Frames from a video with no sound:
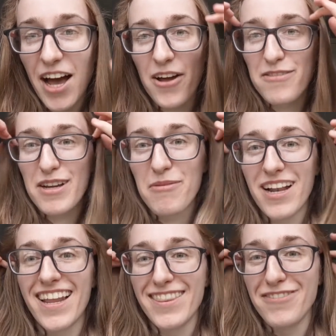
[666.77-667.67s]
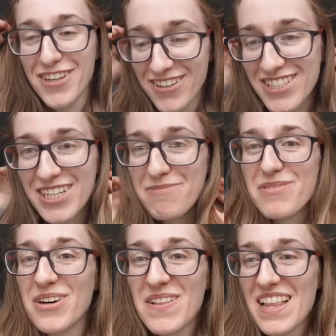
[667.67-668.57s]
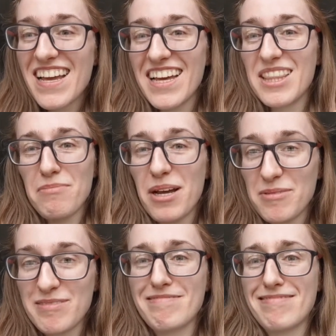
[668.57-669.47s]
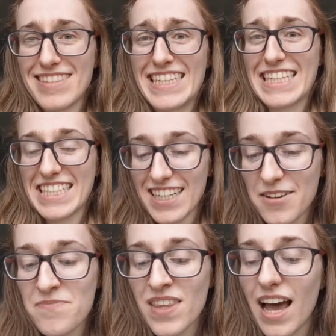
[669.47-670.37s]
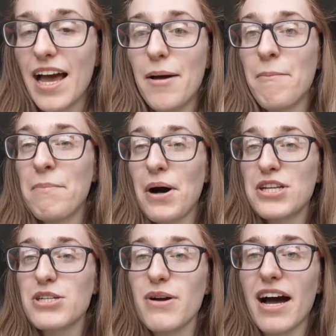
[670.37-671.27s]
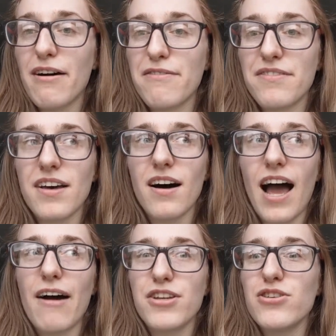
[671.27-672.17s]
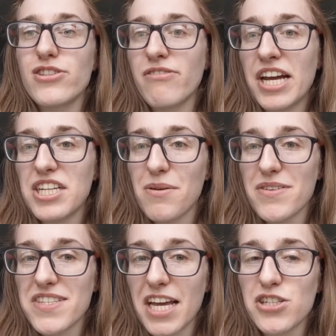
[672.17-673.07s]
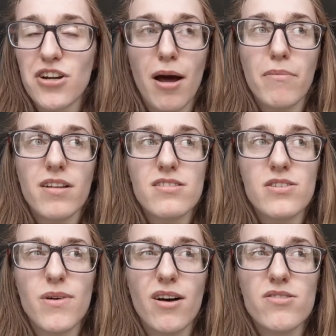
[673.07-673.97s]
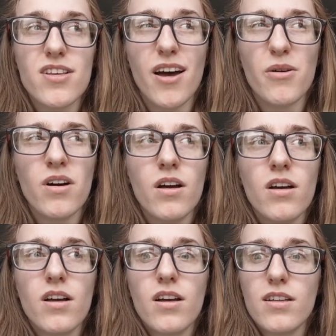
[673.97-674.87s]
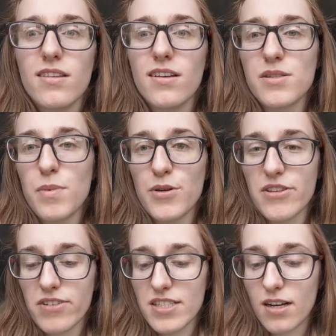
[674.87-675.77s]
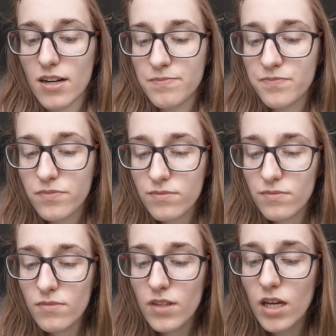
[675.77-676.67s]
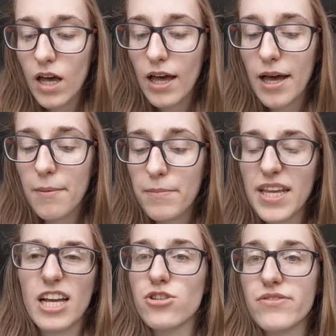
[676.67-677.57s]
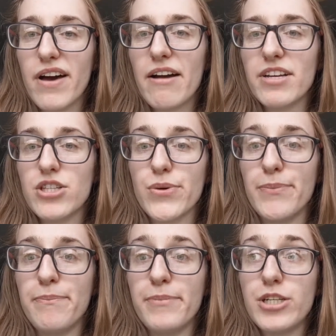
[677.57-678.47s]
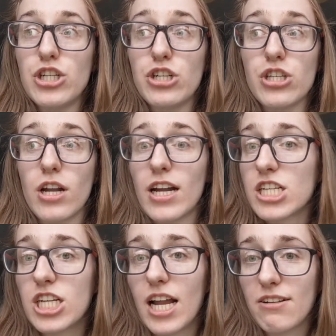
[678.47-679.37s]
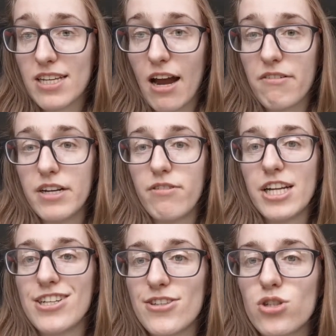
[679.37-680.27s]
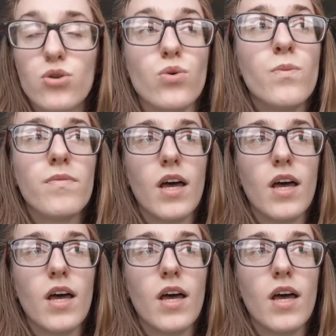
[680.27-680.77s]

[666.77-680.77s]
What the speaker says: Hopefully it will in the future, but at the moment. But I have used a radio with St John Ambulance as well, so I suppose there is that. But yeah, it does vary. Some students aren't actually allowed to carry radios at all.